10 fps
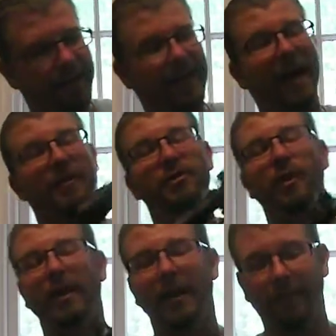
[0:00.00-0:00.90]
Savage
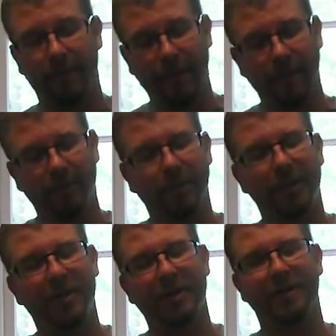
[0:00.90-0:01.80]
111. Here's a
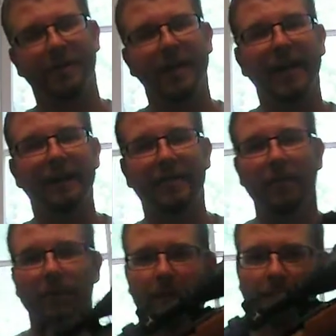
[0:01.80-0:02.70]
Winchester
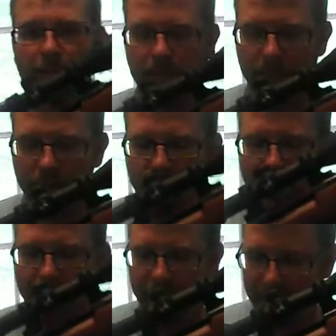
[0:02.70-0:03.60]
94 from
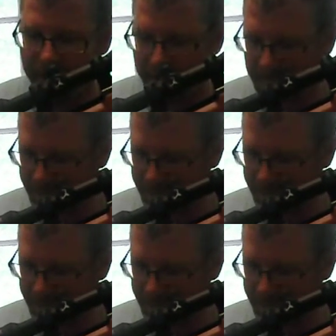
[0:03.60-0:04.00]
2015.